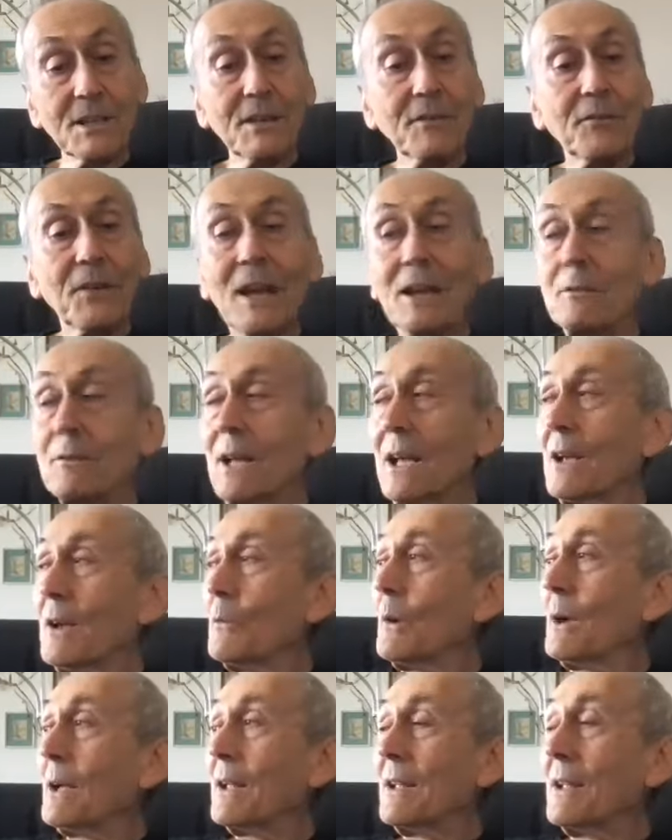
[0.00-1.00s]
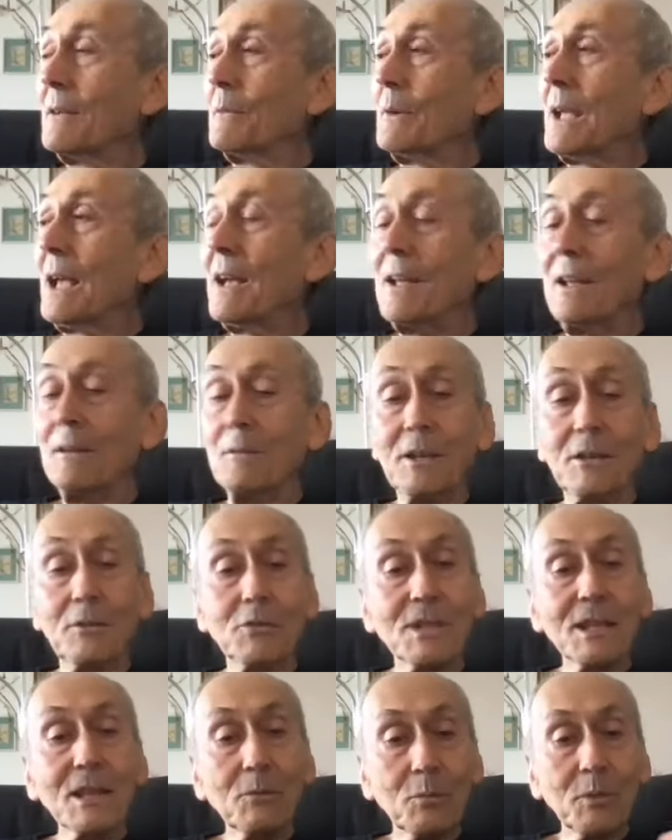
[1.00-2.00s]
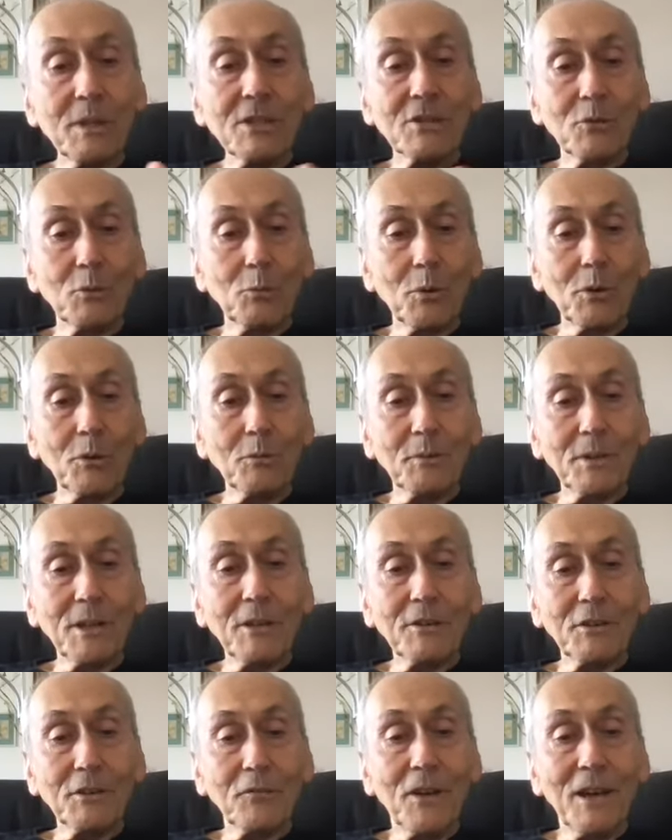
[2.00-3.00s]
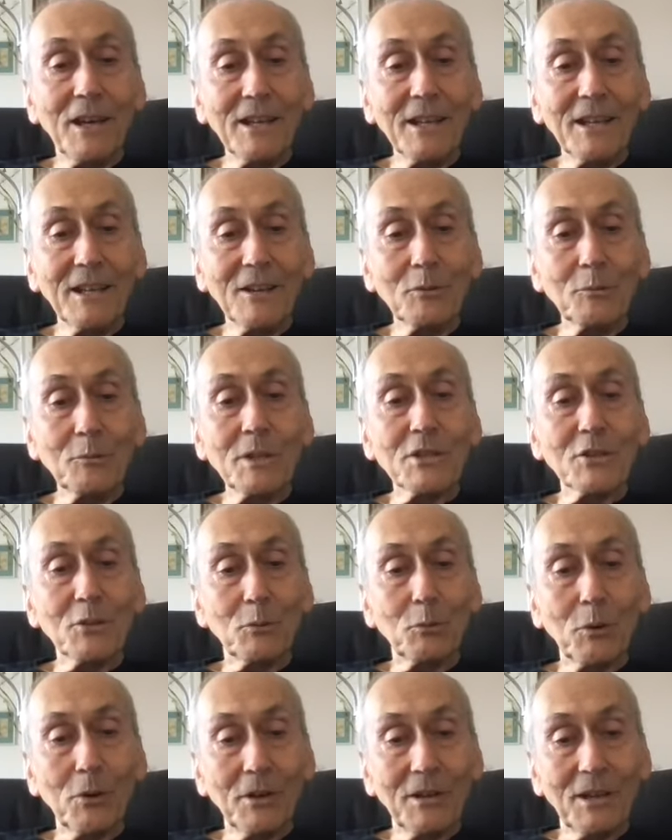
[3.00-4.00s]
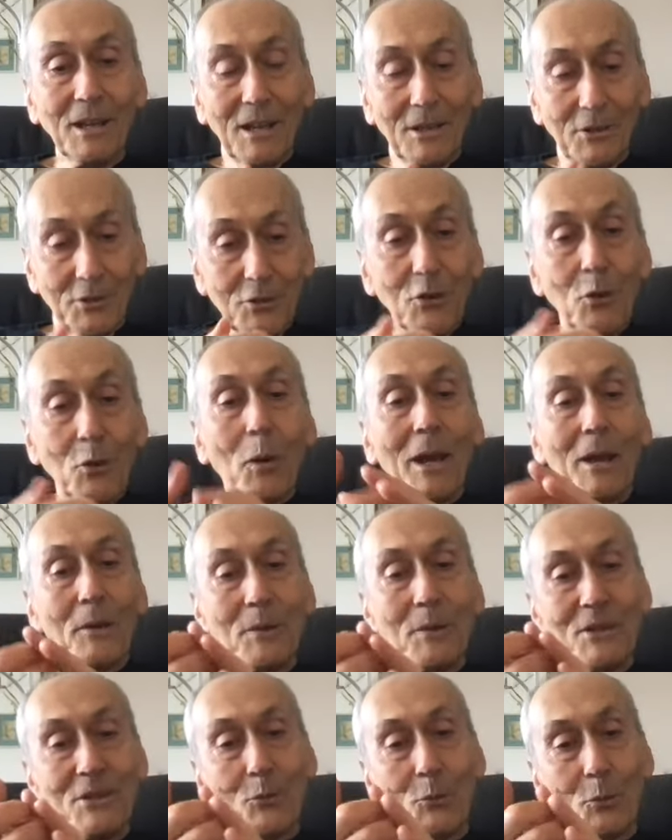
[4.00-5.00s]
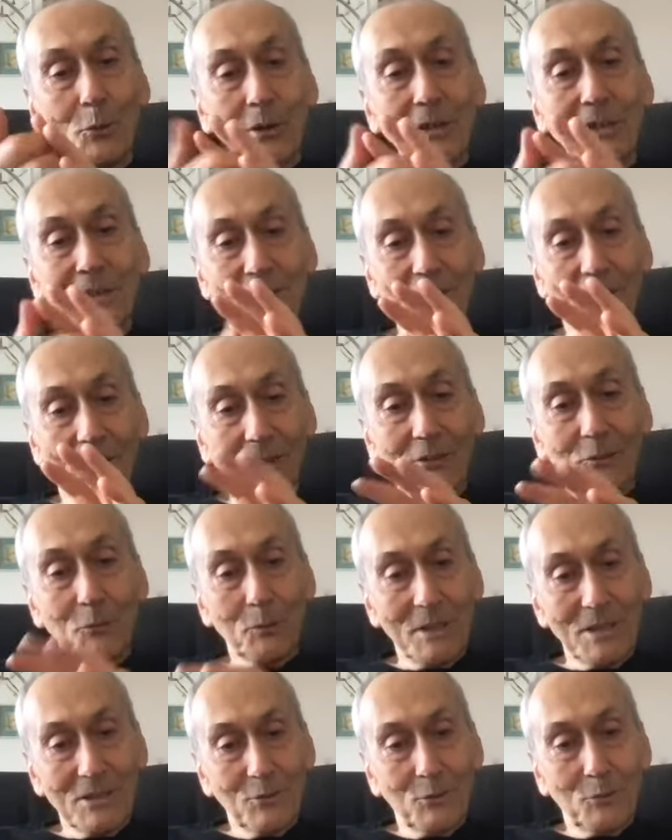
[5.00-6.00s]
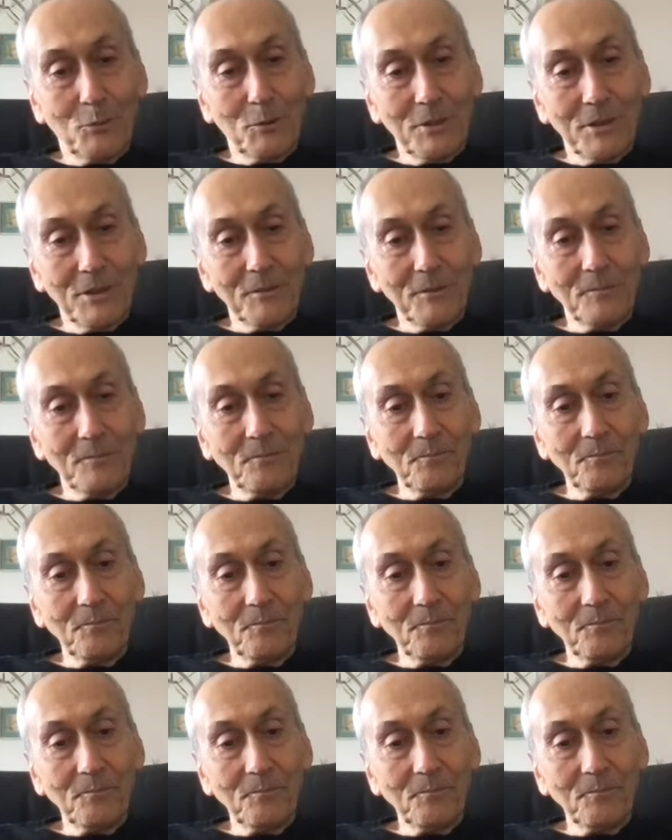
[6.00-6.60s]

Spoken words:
And in fact, you said weasel word without defining it. A weasel word. Do you know why a weasel word is called a weasel word?